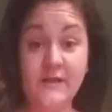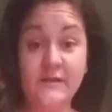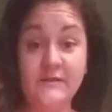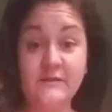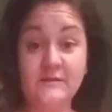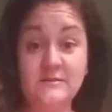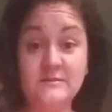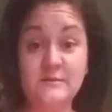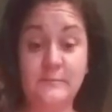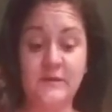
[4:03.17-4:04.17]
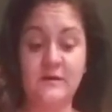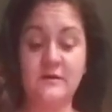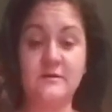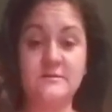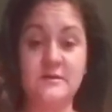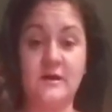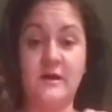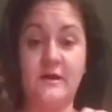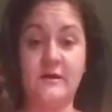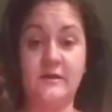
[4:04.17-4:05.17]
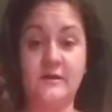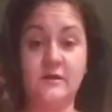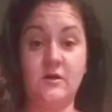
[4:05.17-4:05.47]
is because I